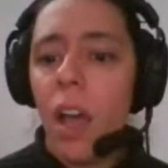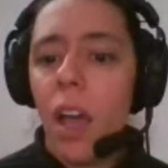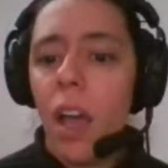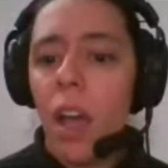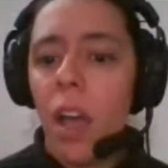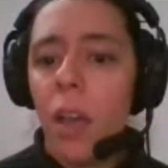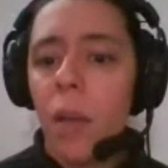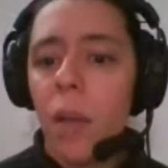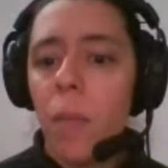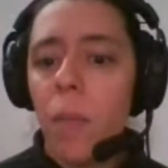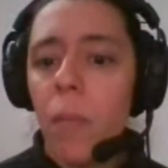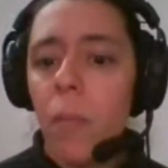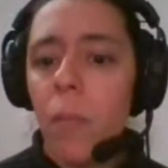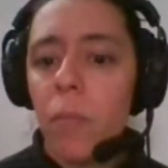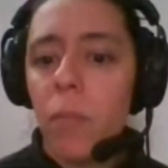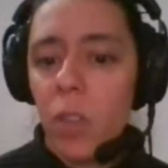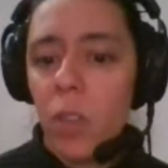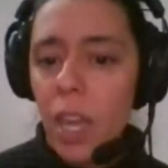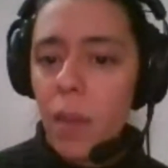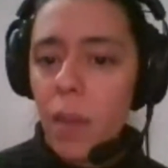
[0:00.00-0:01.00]

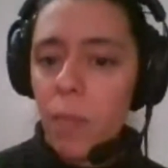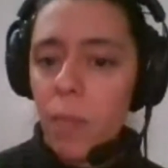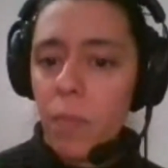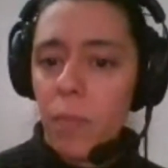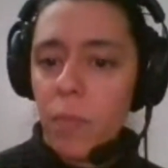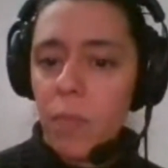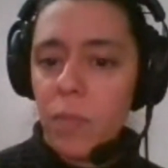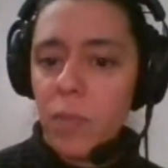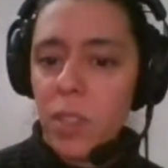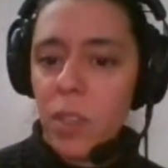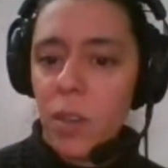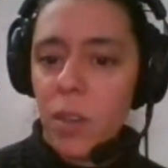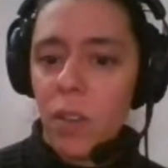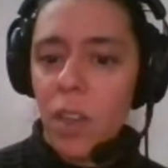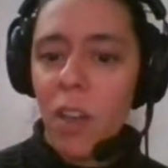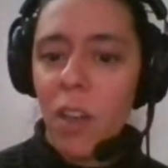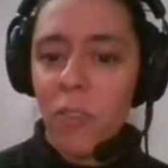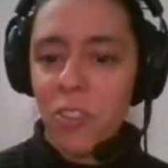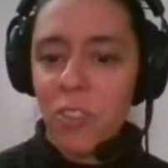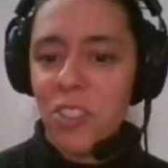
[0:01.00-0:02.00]
Yeah. So,
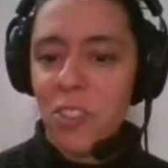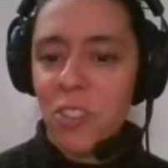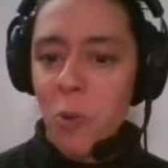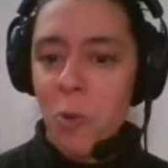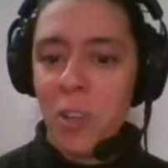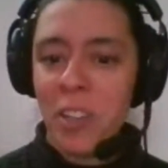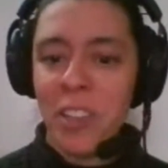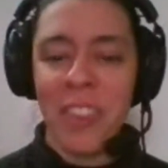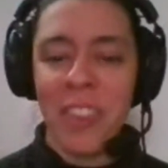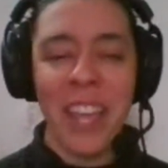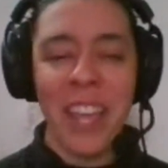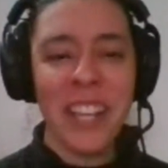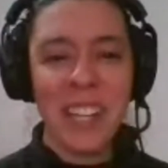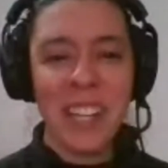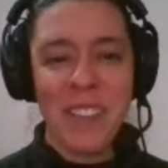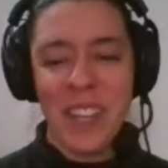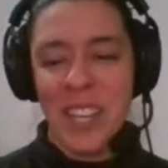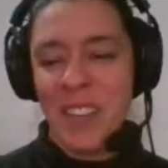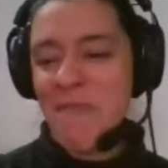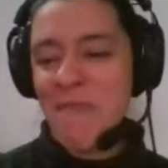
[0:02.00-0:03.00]
oh, cool. Thanks,
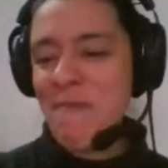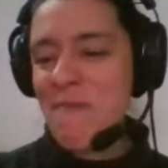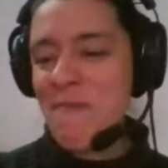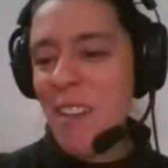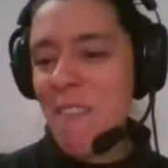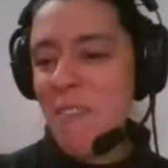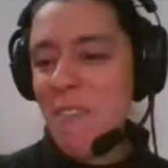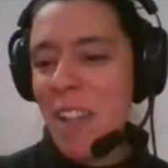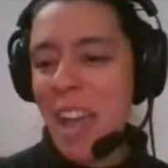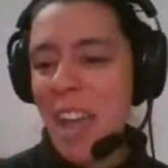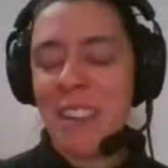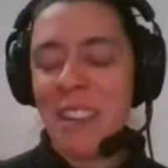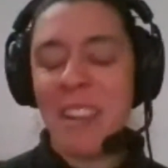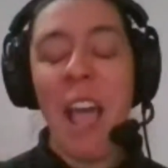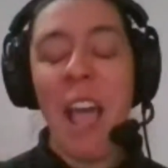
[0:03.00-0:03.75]
Jacob. I'm glad